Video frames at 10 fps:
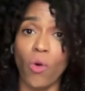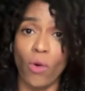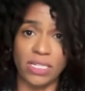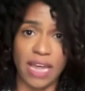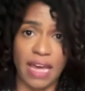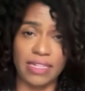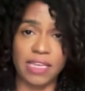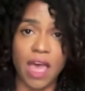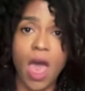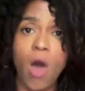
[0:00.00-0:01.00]

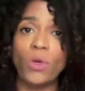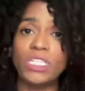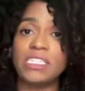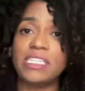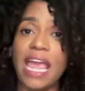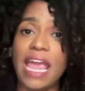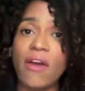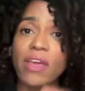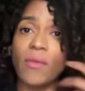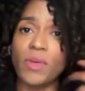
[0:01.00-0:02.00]
cortex, which is the
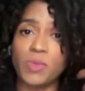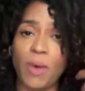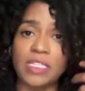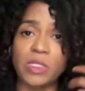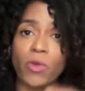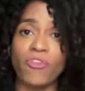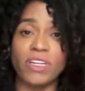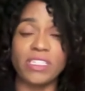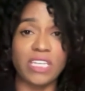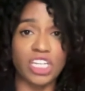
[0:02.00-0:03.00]
area responsible for
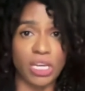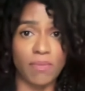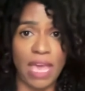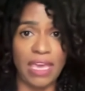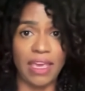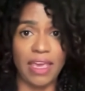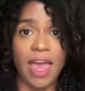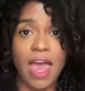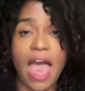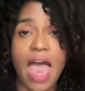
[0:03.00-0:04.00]
decision making
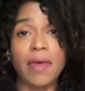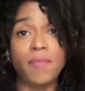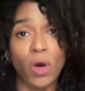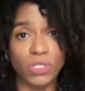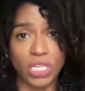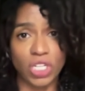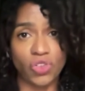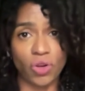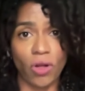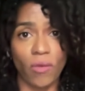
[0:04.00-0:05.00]
and impulse
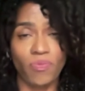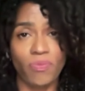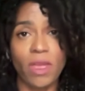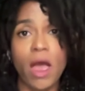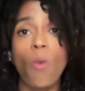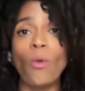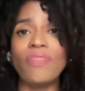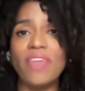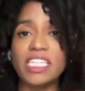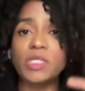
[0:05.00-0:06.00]
control.
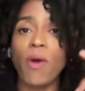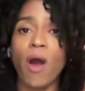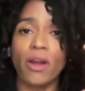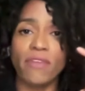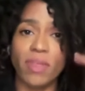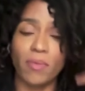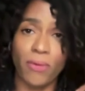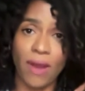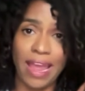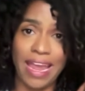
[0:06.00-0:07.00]
When this part of the
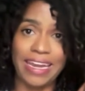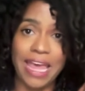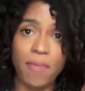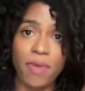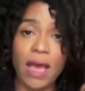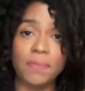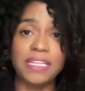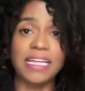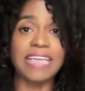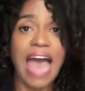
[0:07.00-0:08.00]
brain
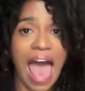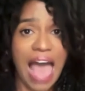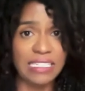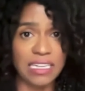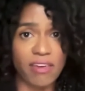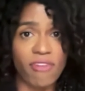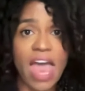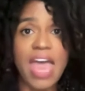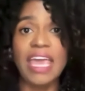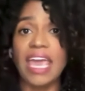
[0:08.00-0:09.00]
becomes less active,
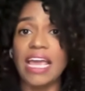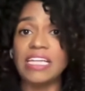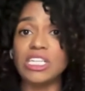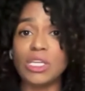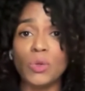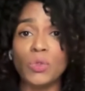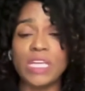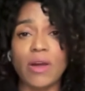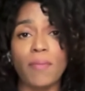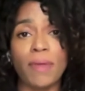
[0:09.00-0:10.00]
kids lose
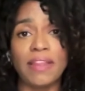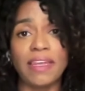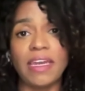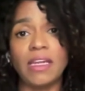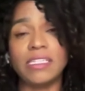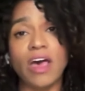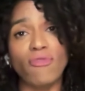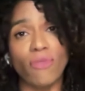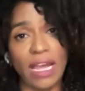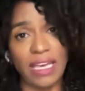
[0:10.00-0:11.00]
their ability to self
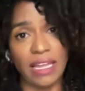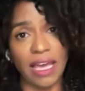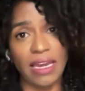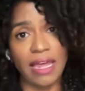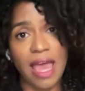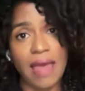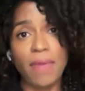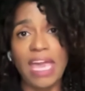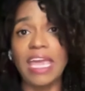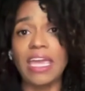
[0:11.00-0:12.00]
regulate,
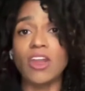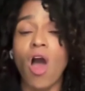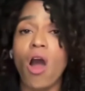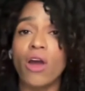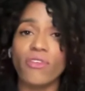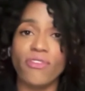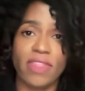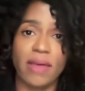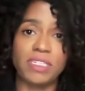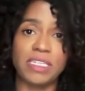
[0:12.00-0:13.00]
making it harder for
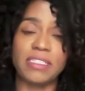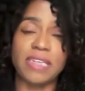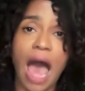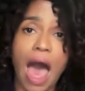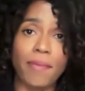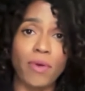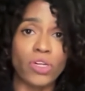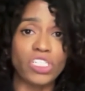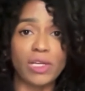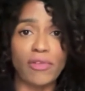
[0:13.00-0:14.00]
them to stop
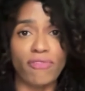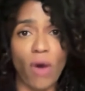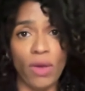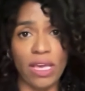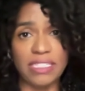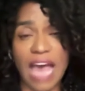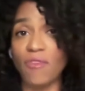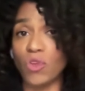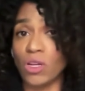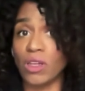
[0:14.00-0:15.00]
or shift focus
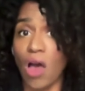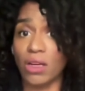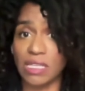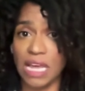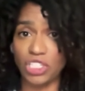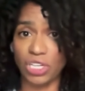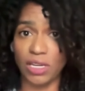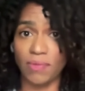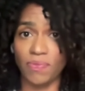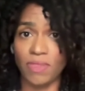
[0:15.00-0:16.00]
after a long
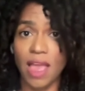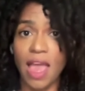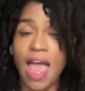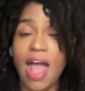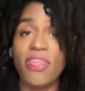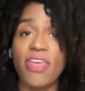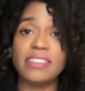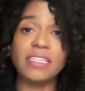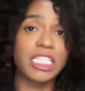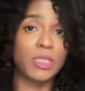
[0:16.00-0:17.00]
session.
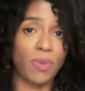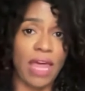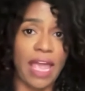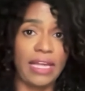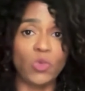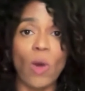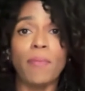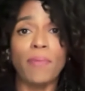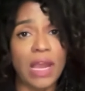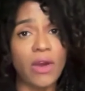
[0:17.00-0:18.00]
This explains why
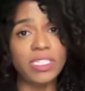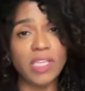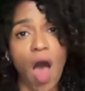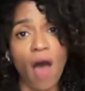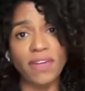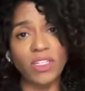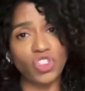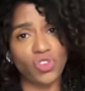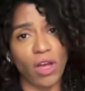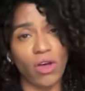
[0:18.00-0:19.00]
parents often
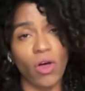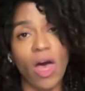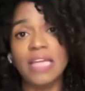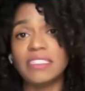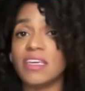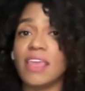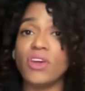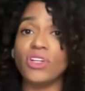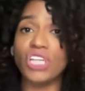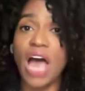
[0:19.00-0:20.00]
struggle to get
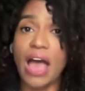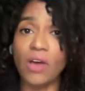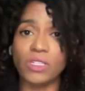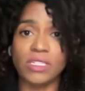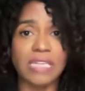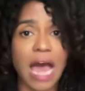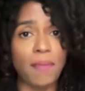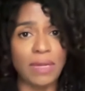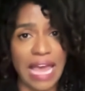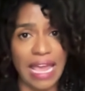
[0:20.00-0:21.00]
their child to
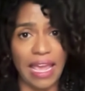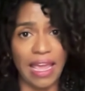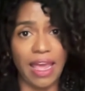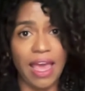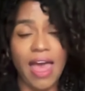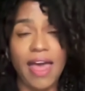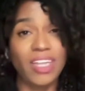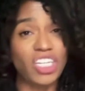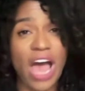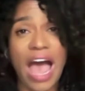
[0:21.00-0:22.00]
stop playing.
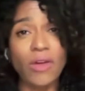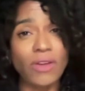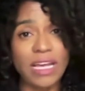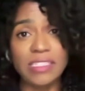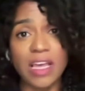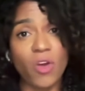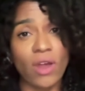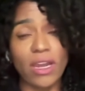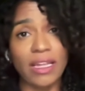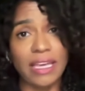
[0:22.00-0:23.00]
The child isn't
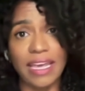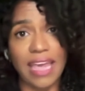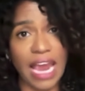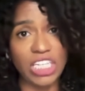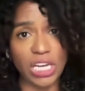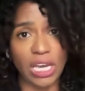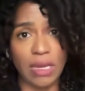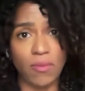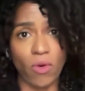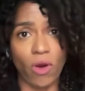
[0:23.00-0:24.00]
critically engaging
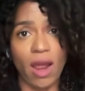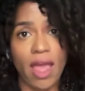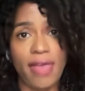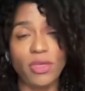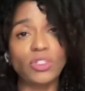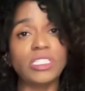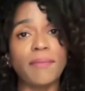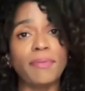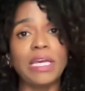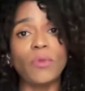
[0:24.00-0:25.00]
anymore, they're
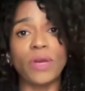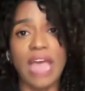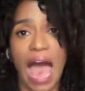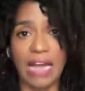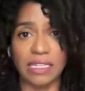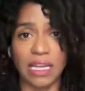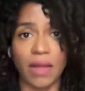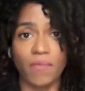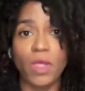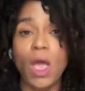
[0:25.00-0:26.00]
simply
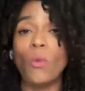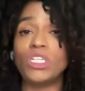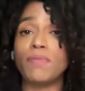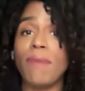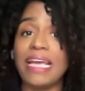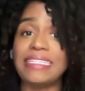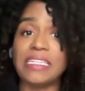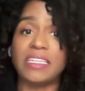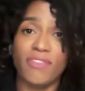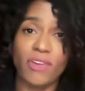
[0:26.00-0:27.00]
reacting, which makes
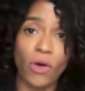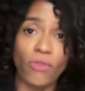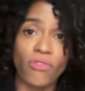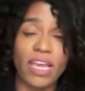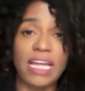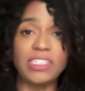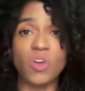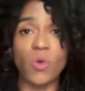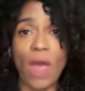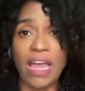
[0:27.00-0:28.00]
it difficult for kids
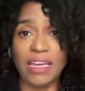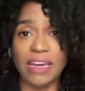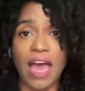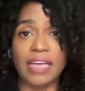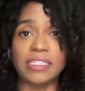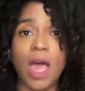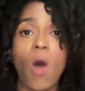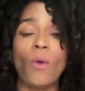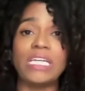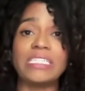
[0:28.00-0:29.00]
to recognize
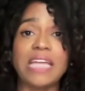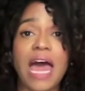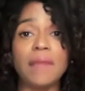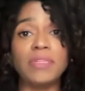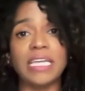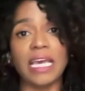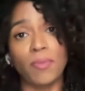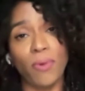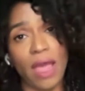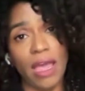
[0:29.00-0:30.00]
when it's time to take a
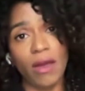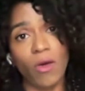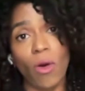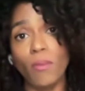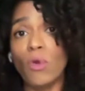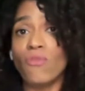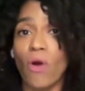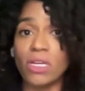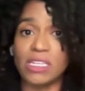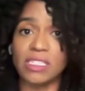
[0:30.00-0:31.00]
break or move
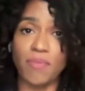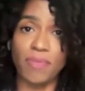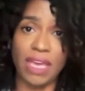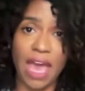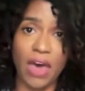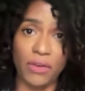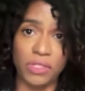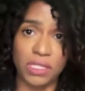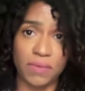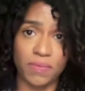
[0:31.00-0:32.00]
on to something
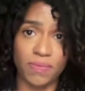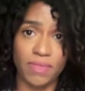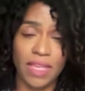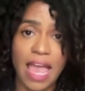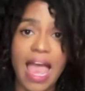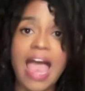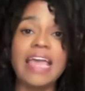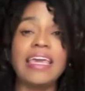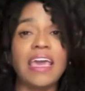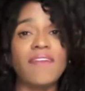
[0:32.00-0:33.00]
else.
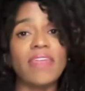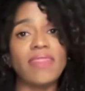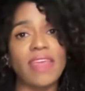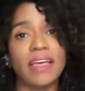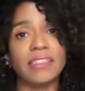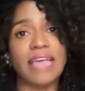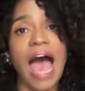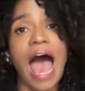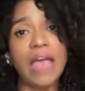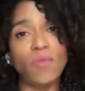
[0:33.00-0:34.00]
Given this,
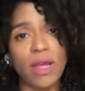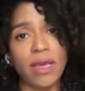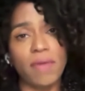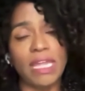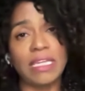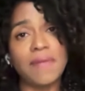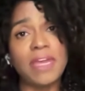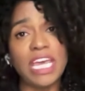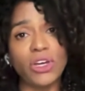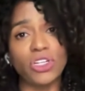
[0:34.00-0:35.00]
I recommend
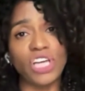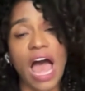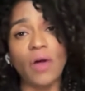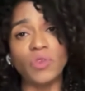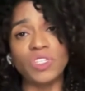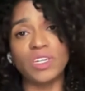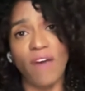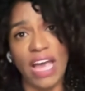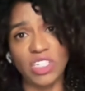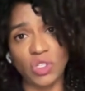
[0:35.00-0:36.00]
limiting your child's
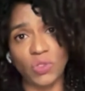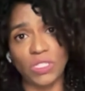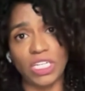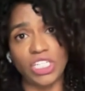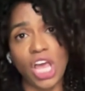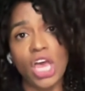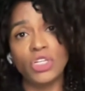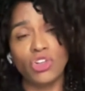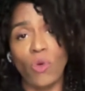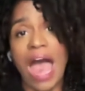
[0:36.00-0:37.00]
device usage
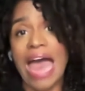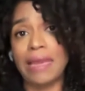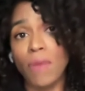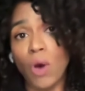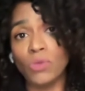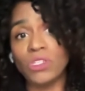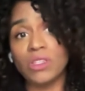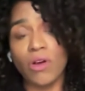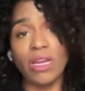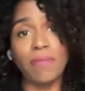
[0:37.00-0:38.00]
to at most
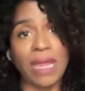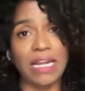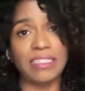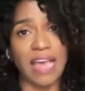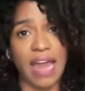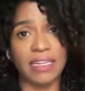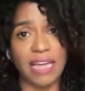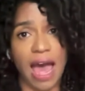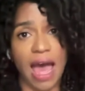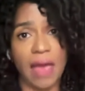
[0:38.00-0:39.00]
30 minutes at a
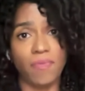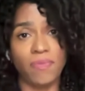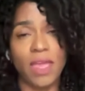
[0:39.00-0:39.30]
time.